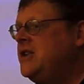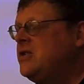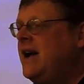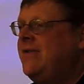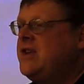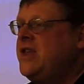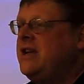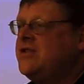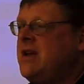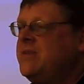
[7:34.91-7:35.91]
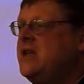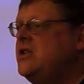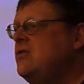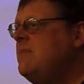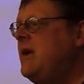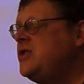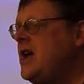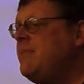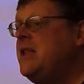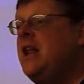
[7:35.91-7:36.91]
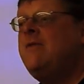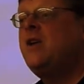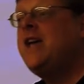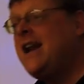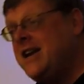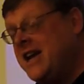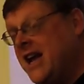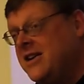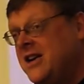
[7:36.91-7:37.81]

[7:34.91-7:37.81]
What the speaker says: So I have to think of something new and messed up, and then I forget it again.